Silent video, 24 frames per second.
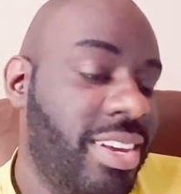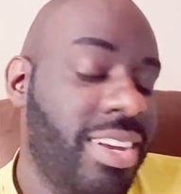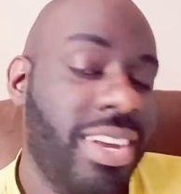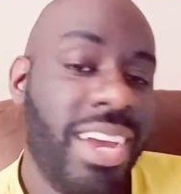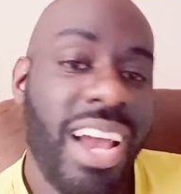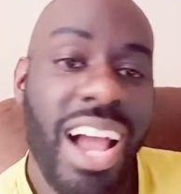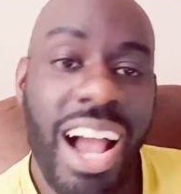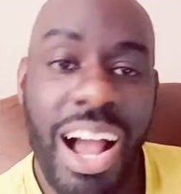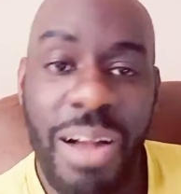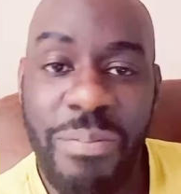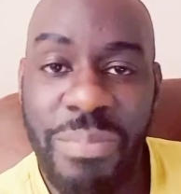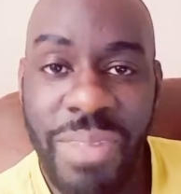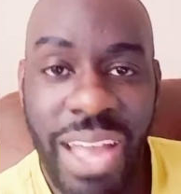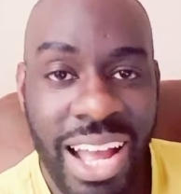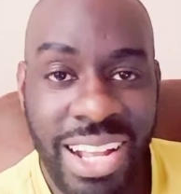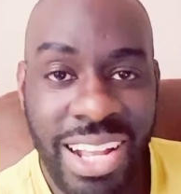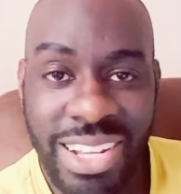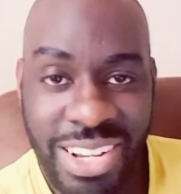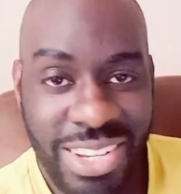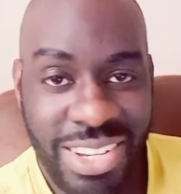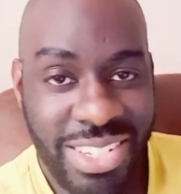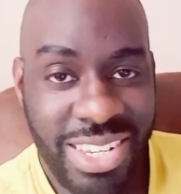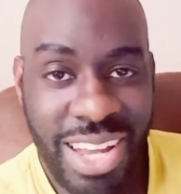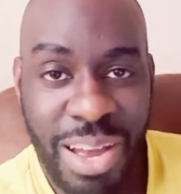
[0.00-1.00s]

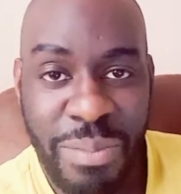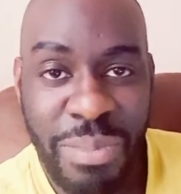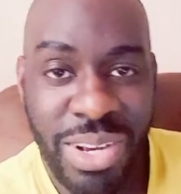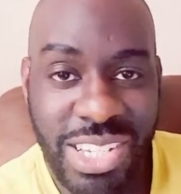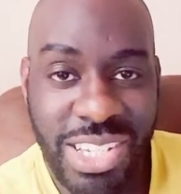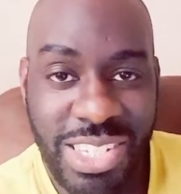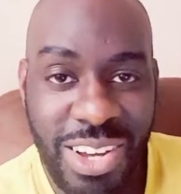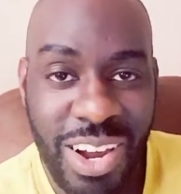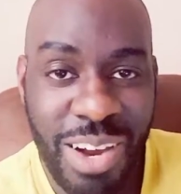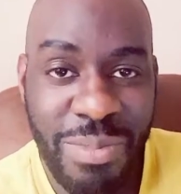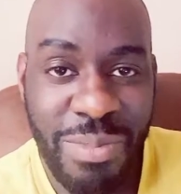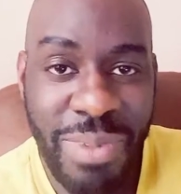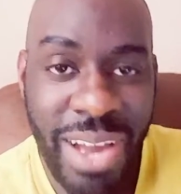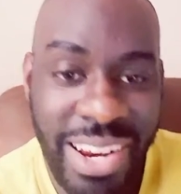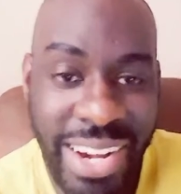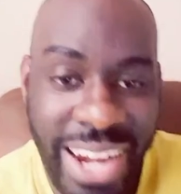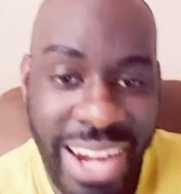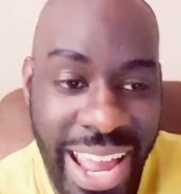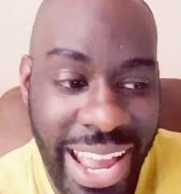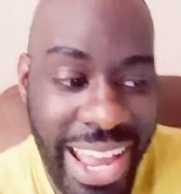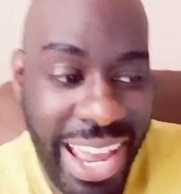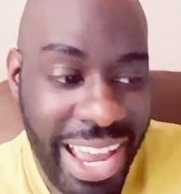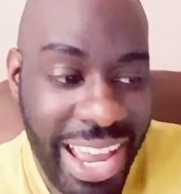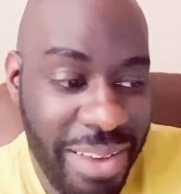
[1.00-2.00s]
There's not much to talk about in
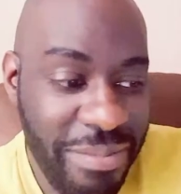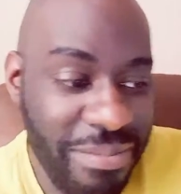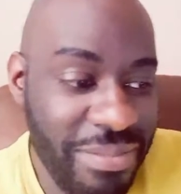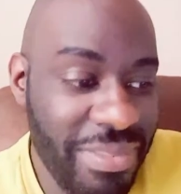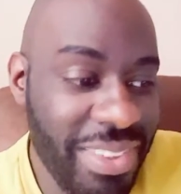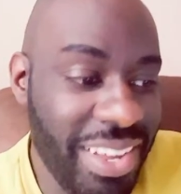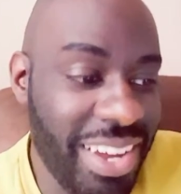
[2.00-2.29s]
that game.